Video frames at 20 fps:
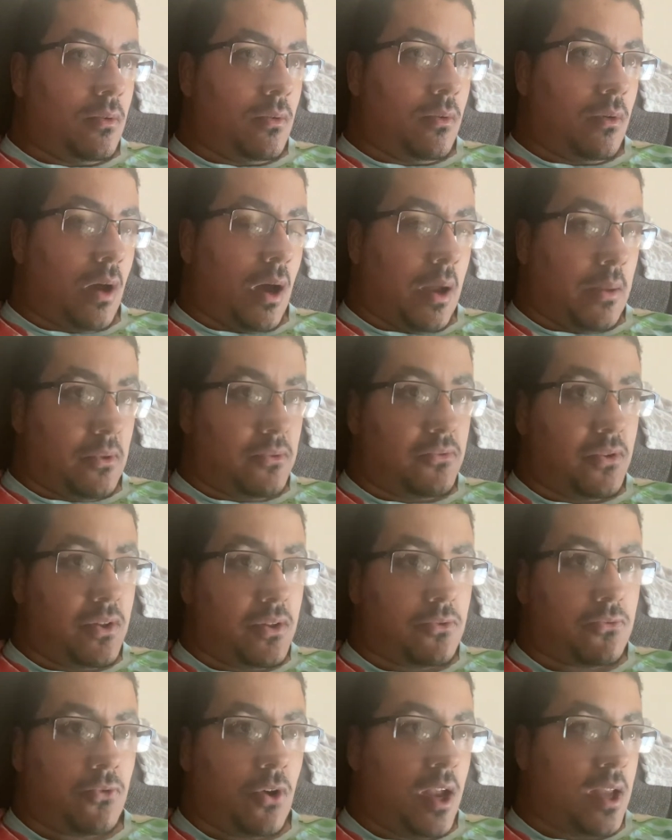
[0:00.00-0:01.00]
on the 5th
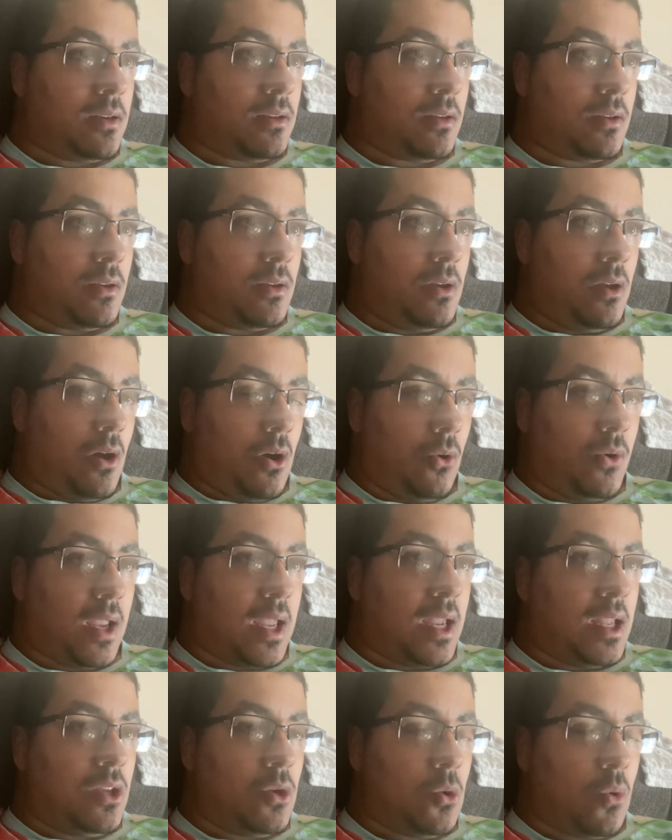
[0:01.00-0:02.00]
fret,
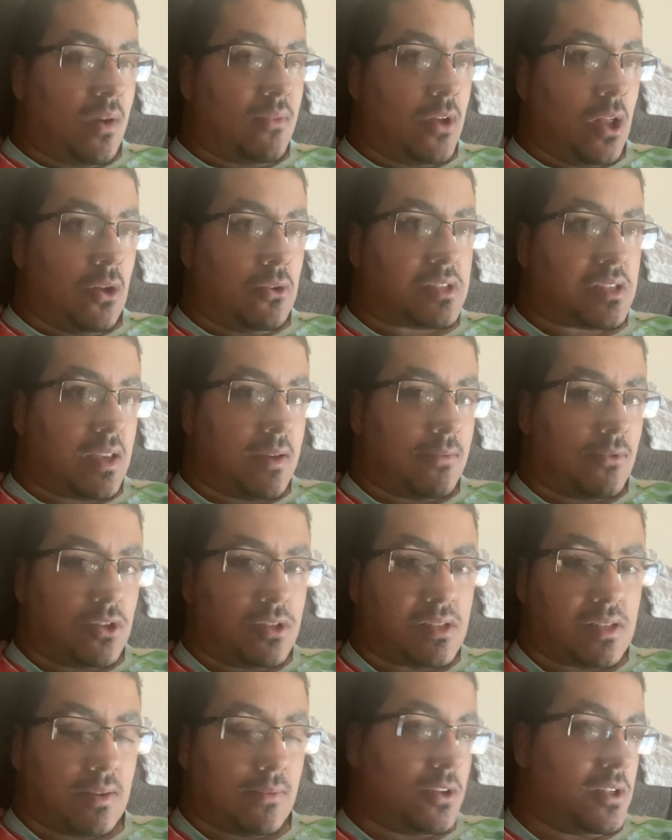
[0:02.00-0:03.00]
okay, you have L7,
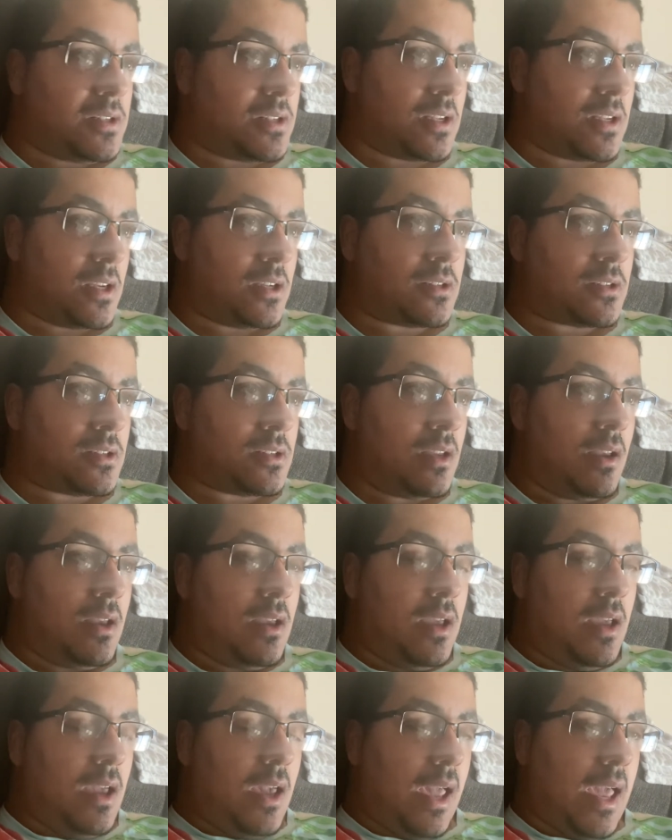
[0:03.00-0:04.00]
76,
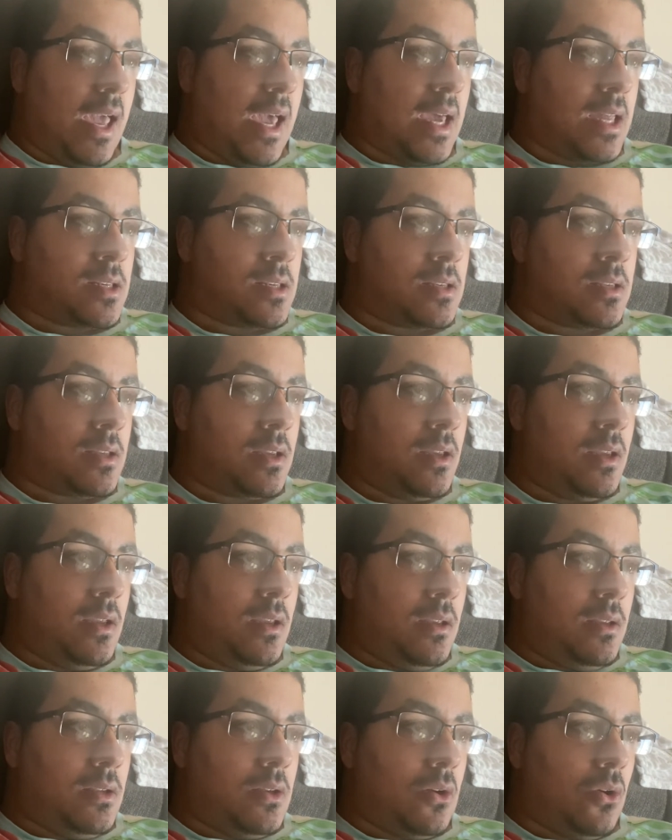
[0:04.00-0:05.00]
and,
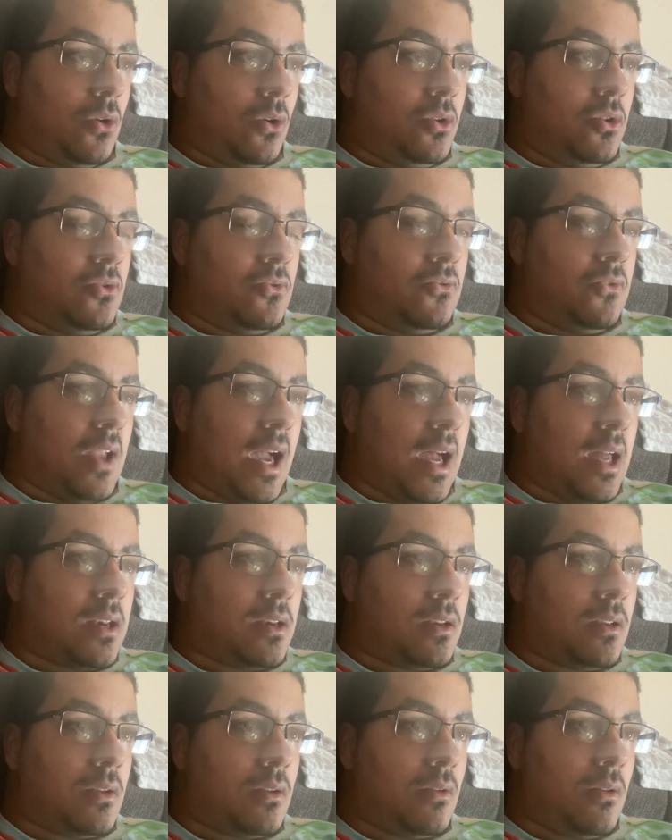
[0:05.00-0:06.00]
you've got,
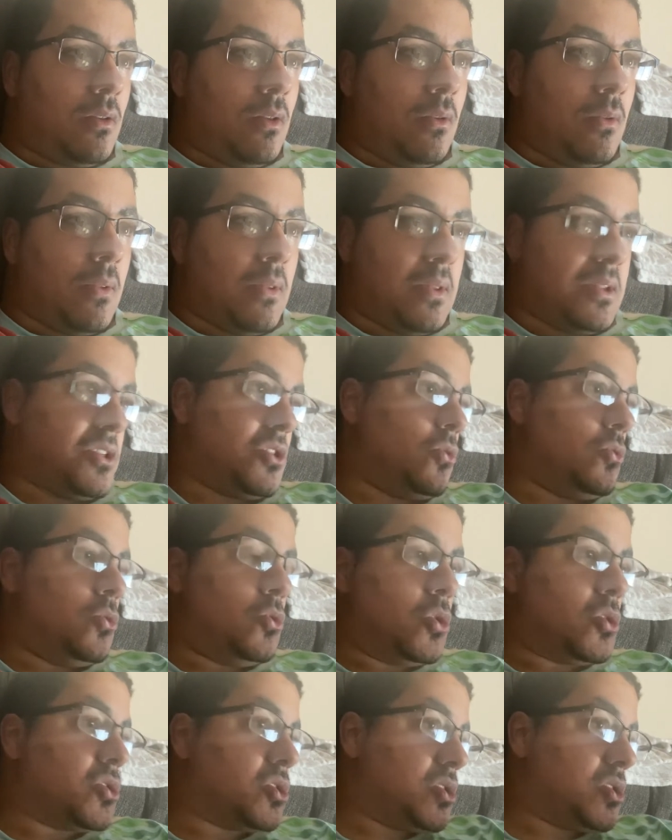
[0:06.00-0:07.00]
so you
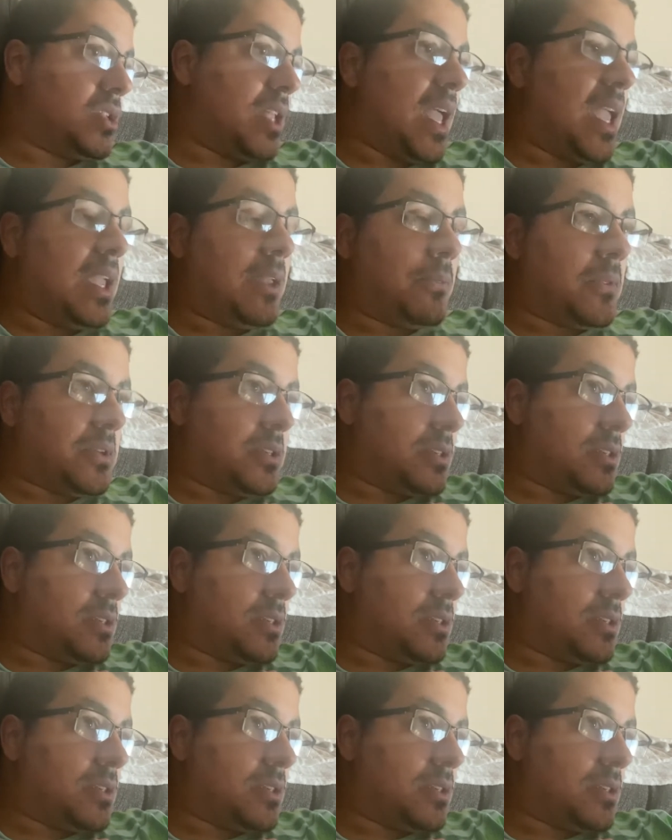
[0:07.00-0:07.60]
just take the